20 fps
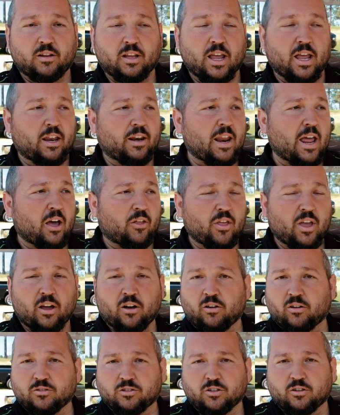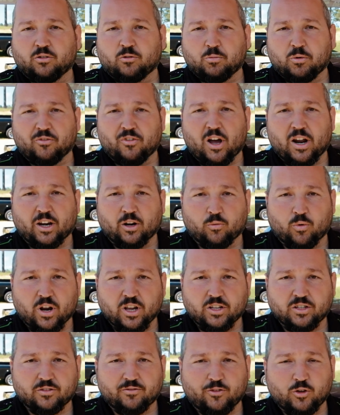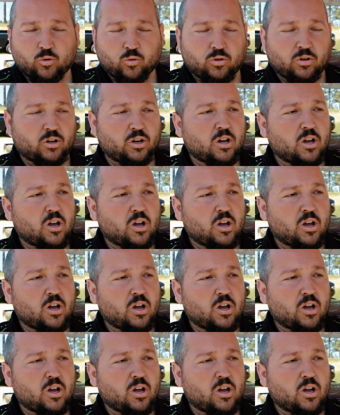And now they also are providing race fuel